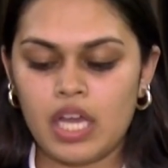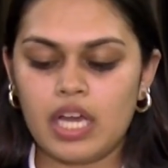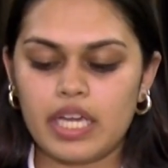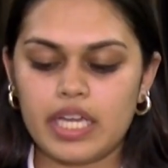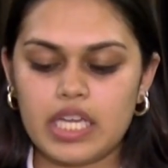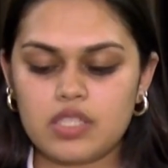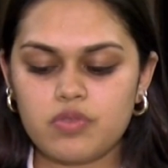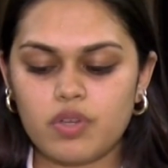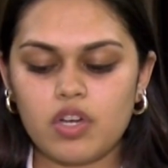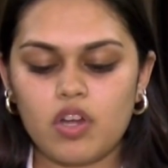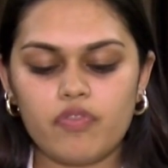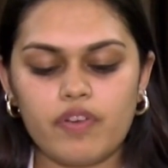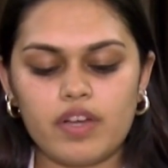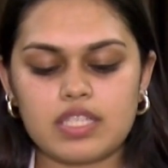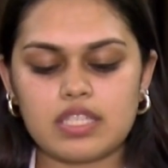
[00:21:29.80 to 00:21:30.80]
Each one
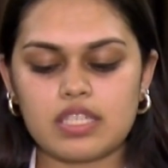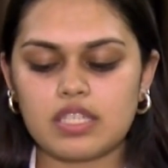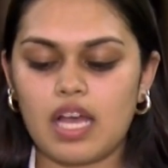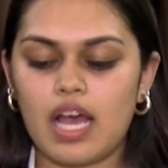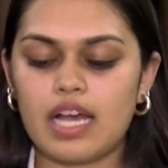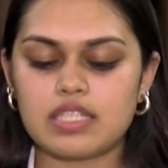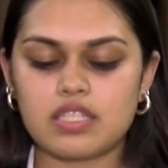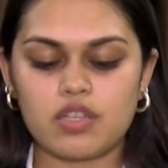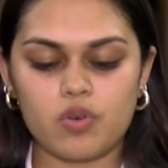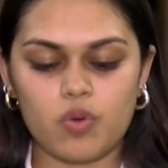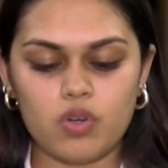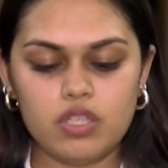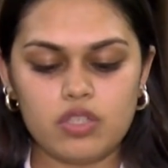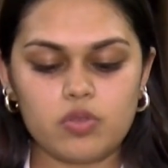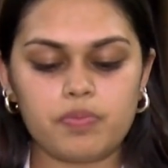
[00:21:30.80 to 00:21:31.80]
of us has a
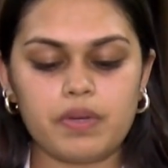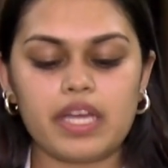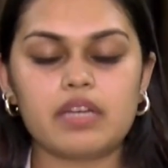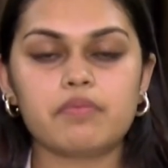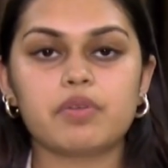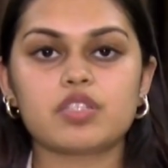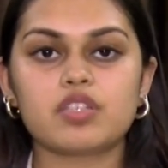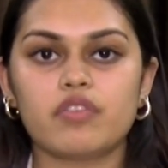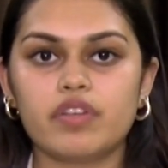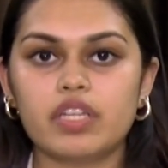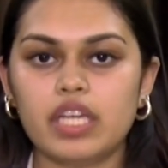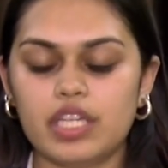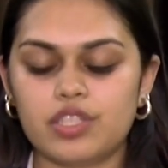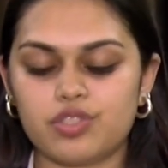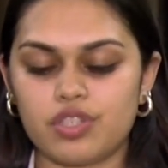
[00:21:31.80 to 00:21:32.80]
role to play in preserving
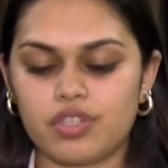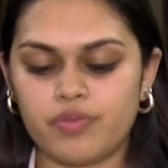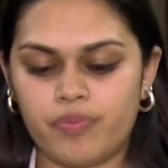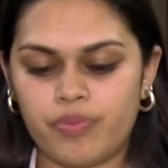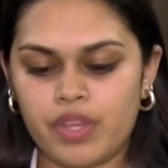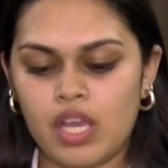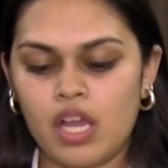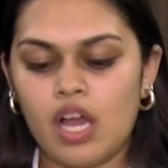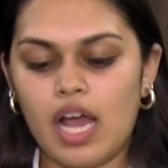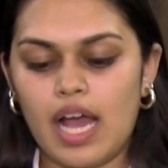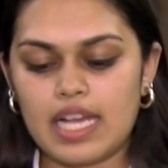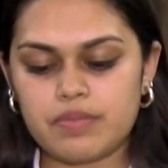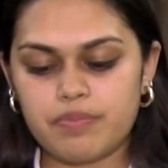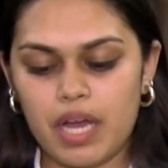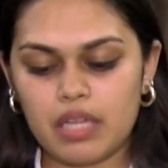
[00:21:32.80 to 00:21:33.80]
nature.
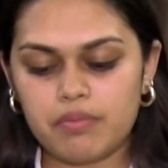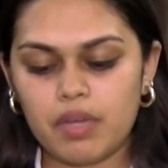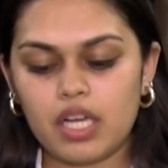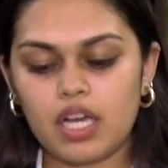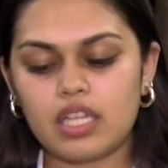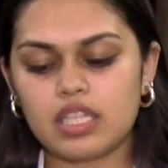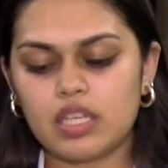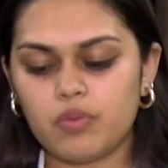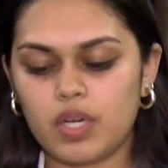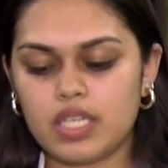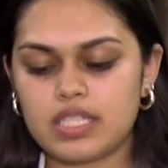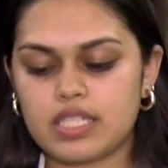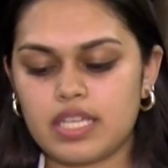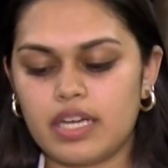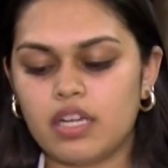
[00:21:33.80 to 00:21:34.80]
As Mahatma Gandhi
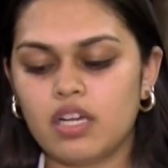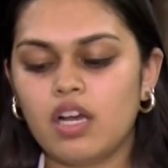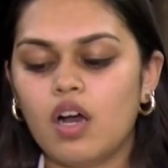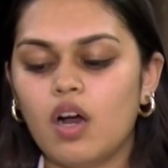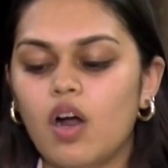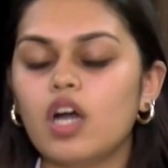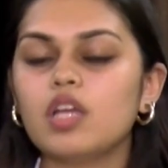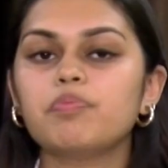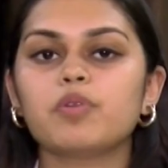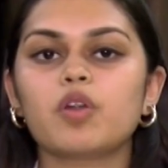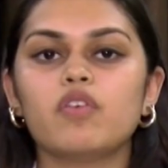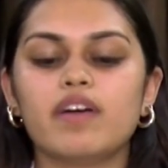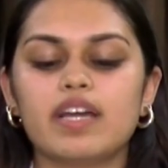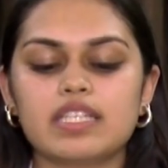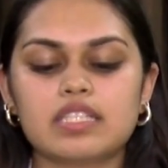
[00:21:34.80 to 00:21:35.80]
once said, earth
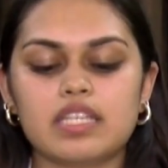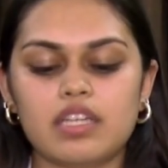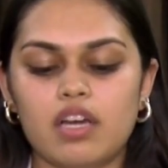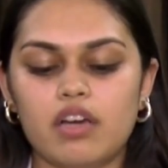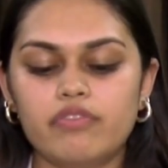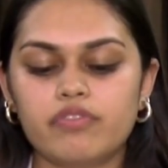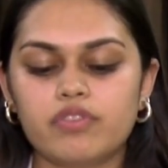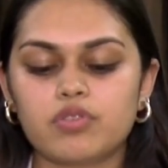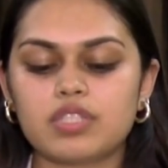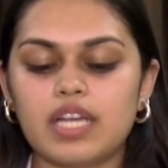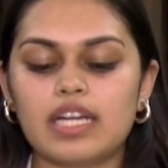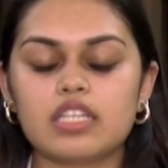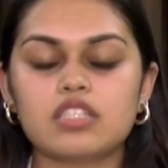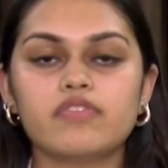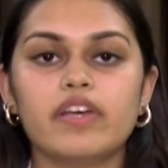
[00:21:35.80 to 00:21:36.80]
provides enough to
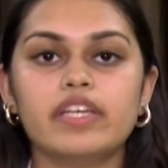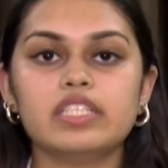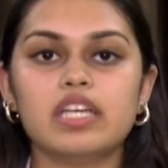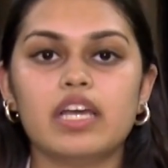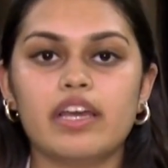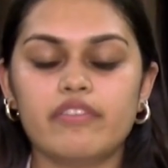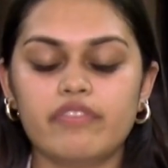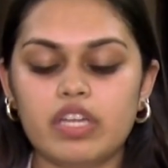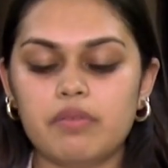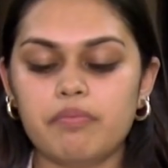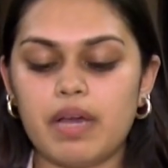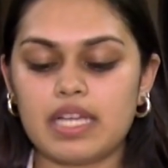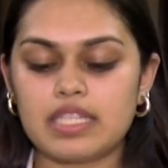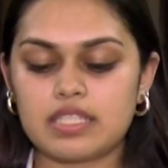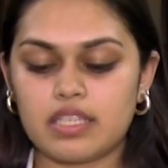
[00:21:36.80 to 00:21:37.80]
satisfy every
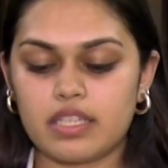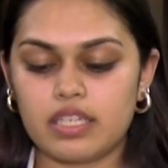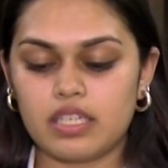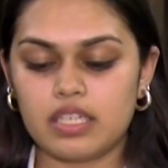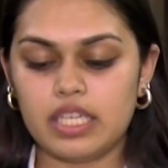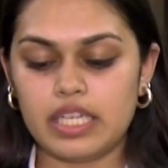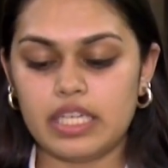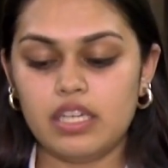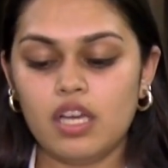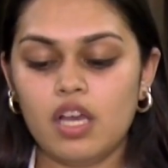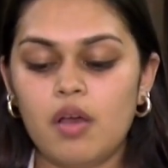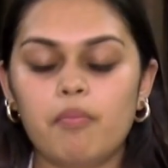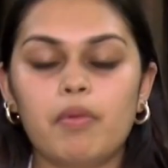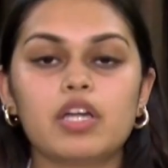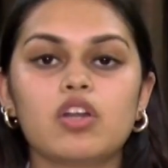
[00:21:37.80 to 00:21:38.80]
man's need
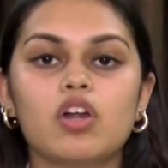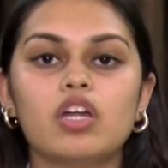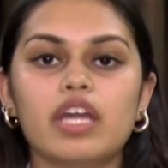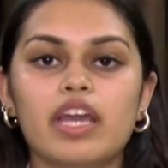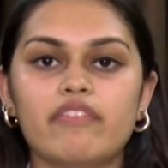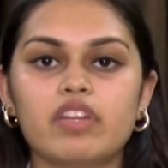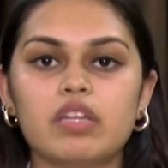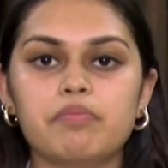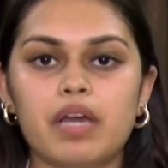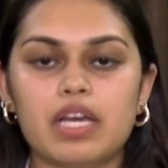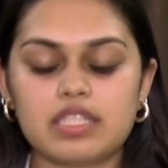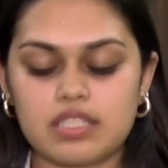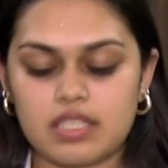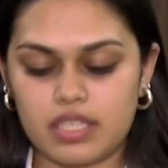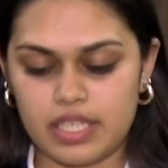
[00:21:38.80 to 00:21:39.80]
but not every
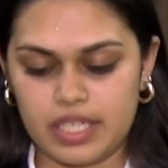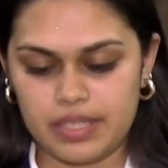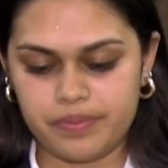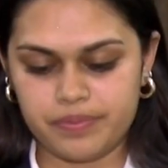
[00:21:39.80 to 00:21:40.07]
man's greed.